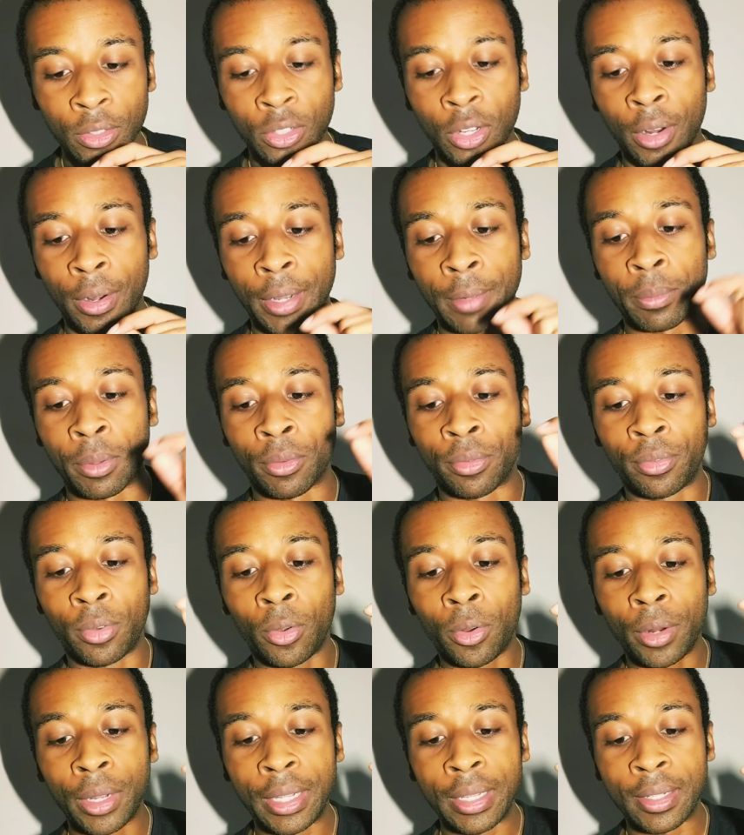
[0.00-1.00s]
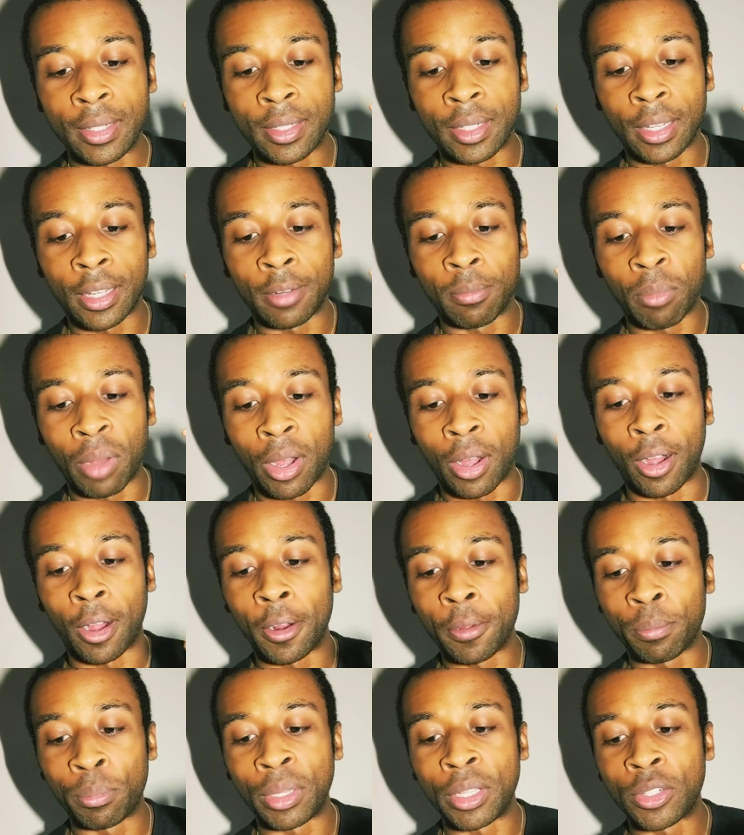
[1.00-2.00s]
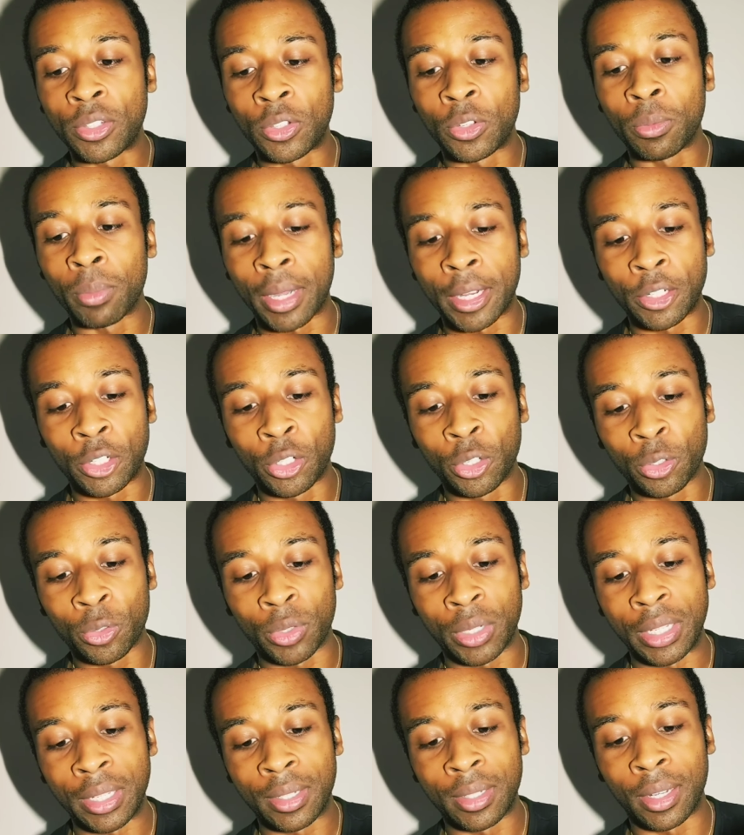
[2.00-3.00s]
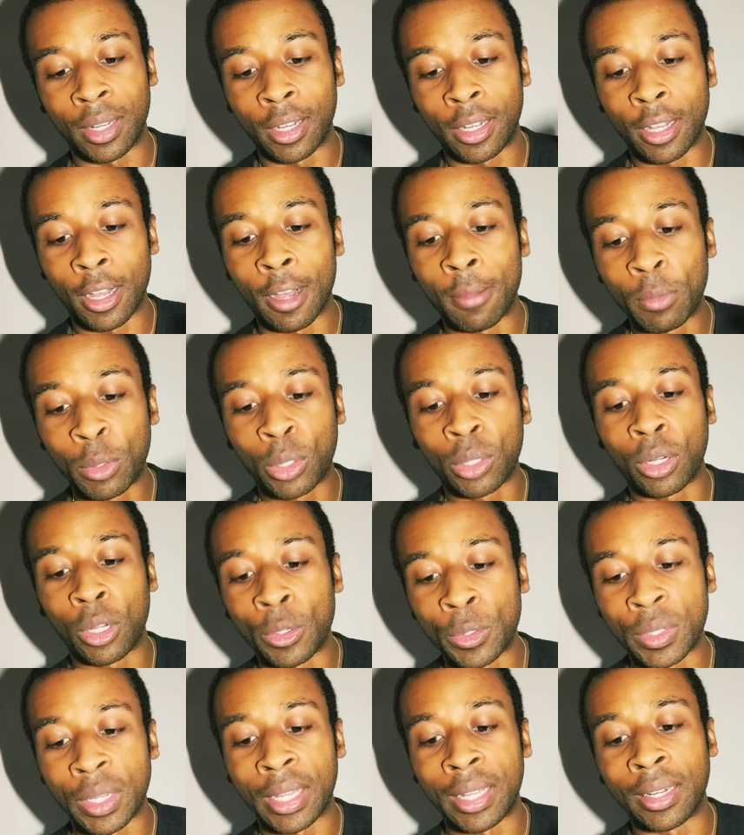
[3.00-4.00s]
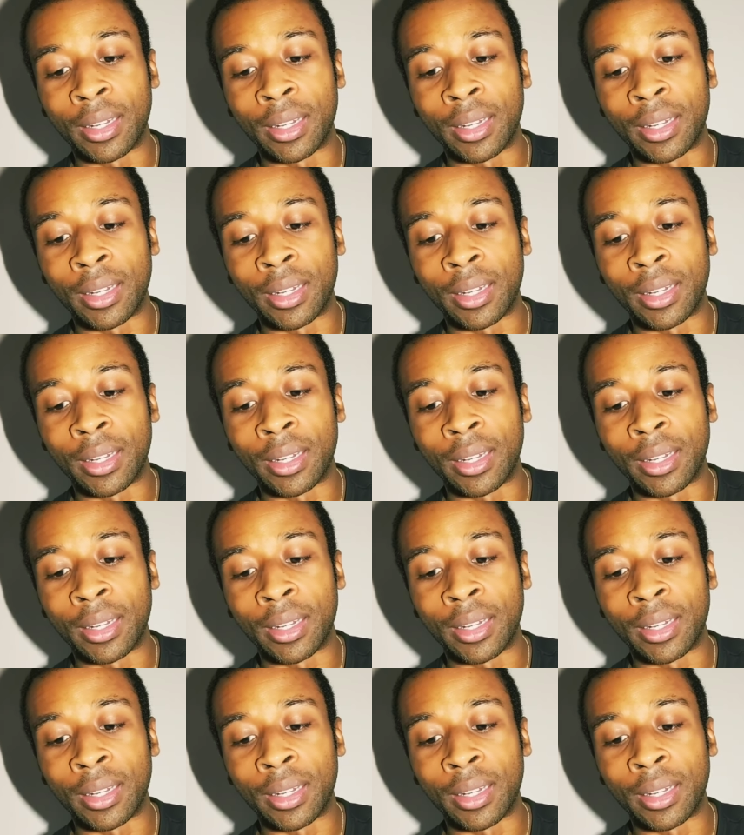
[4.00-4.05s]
Before he said, my heart beats to my children, he said, come close